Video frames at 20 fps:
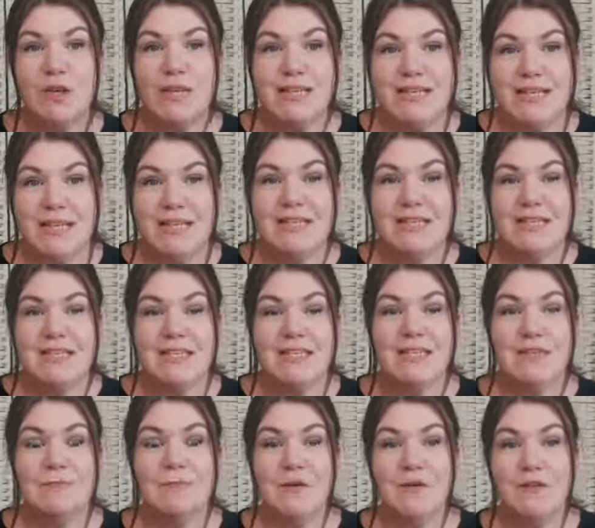identity
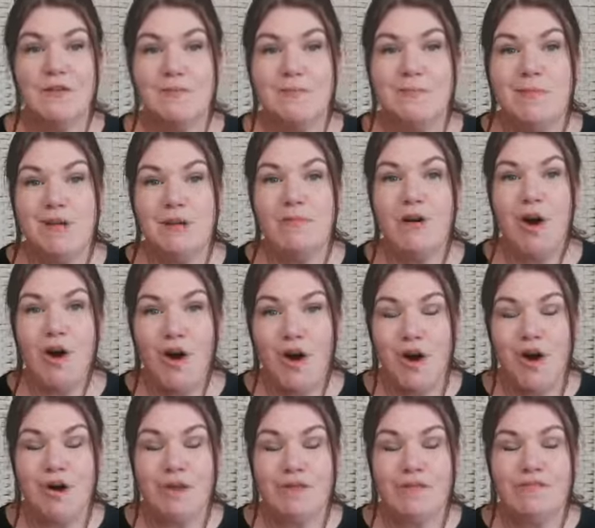is both a mirror
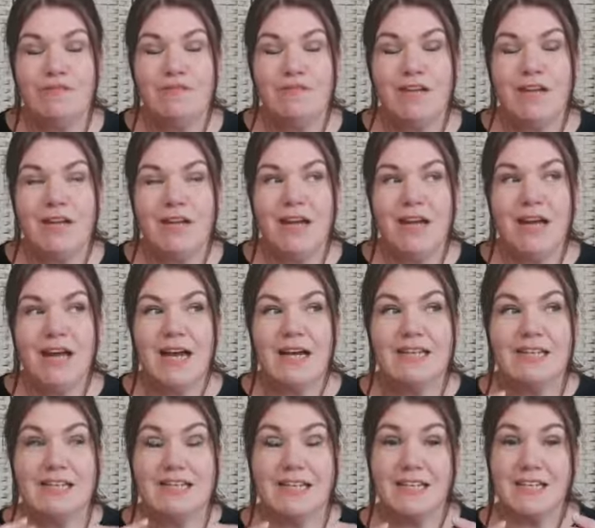of
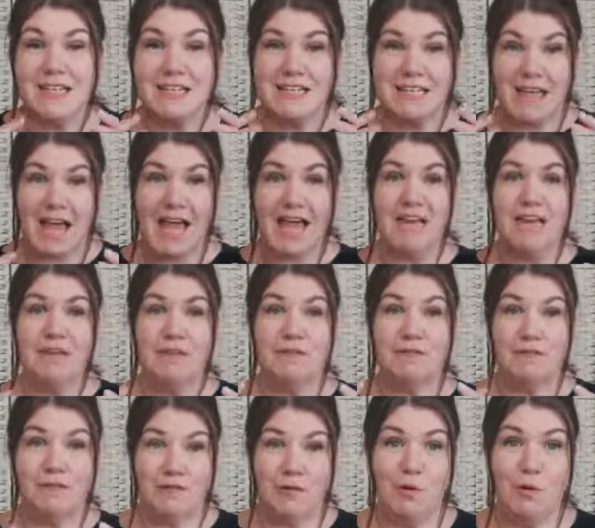and a container
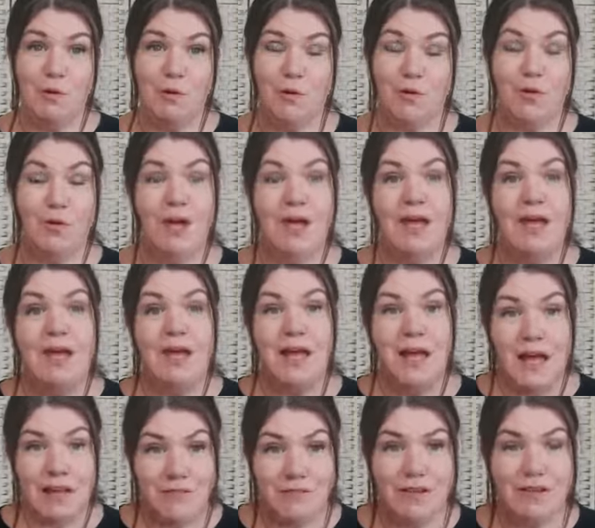for
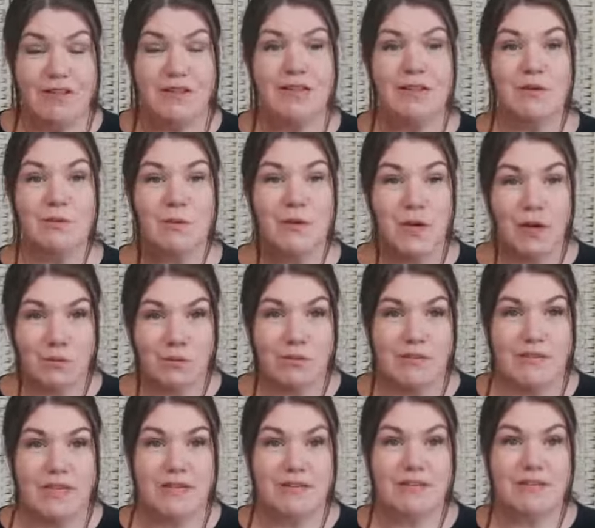everything that we hold
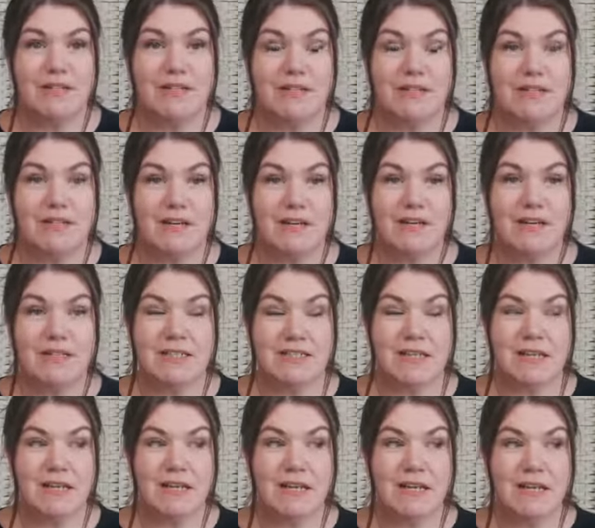dear in
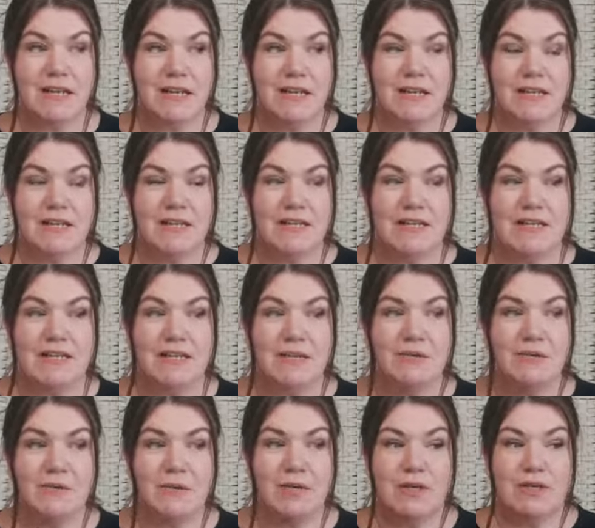society.
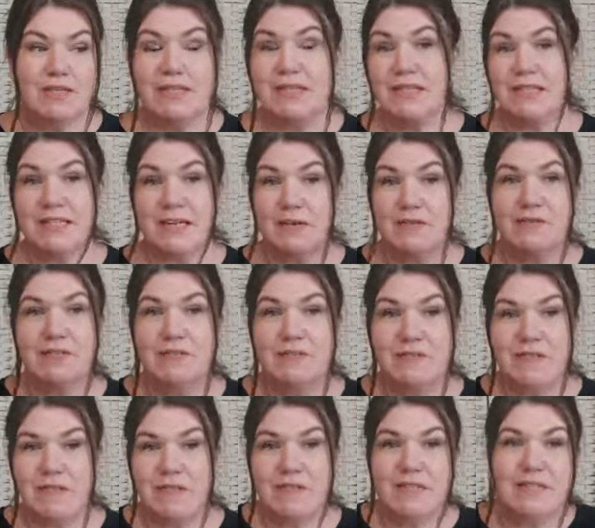So, and this is how,
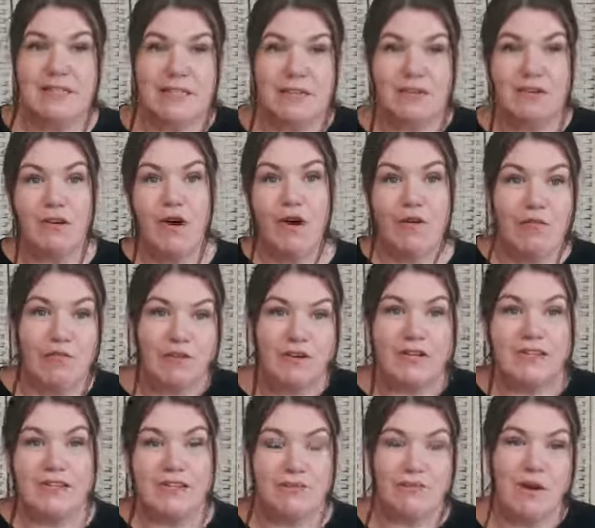you know, this is how
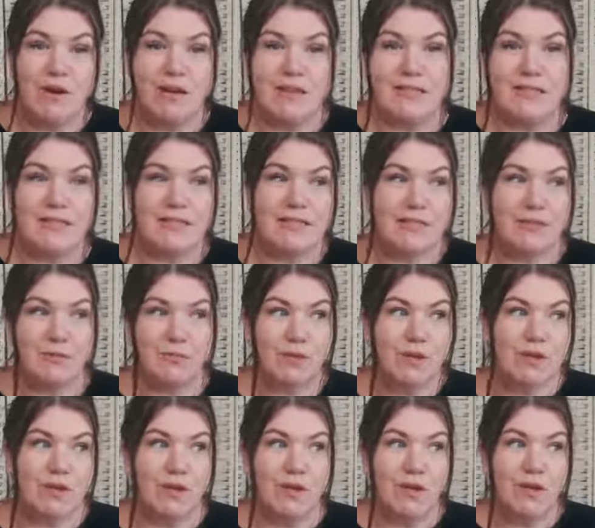conflict arises, that
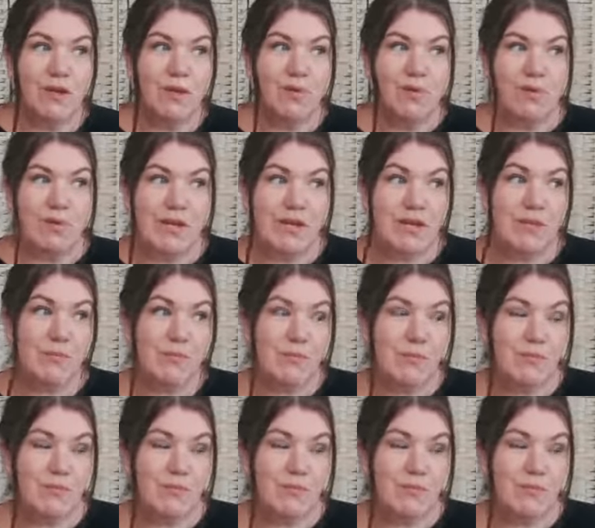we